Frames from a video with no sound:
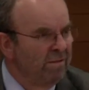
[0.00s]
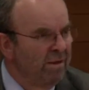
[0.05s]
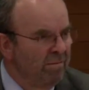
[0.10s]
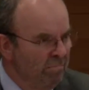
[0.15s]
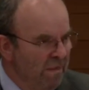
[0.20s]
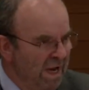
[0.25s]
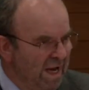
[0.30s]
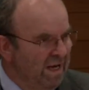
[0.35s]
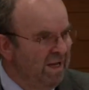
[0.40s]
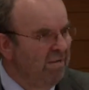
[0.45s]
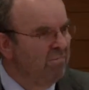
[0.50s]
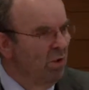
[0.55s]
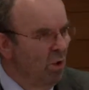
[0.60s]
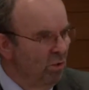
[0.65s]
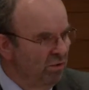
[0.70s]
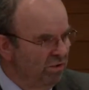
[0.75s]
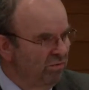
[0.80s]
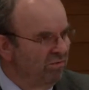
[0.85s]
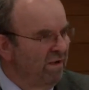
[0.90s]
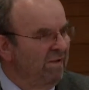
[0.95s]

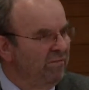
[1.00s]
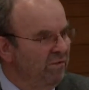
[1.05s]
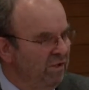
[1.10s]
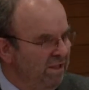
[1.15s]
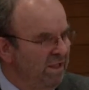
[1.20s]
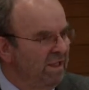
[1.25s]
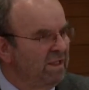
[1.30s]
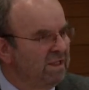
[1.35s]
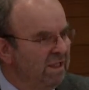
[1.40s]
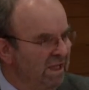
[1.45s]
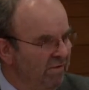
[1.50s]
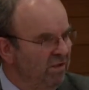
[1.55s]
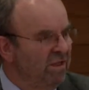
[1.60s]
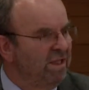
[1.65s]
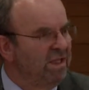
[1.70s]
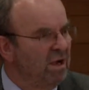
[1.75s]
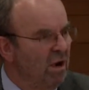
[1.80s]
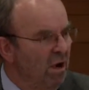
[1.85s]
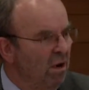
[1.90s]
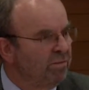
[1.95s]
Most refugees, given
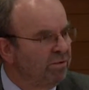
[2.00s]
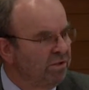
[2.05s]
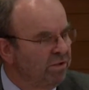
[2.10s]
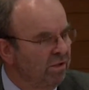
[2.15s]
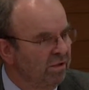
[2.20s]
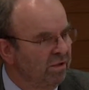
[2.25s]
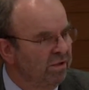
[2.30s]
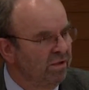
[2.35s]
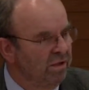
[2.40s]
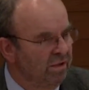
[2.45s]
the option,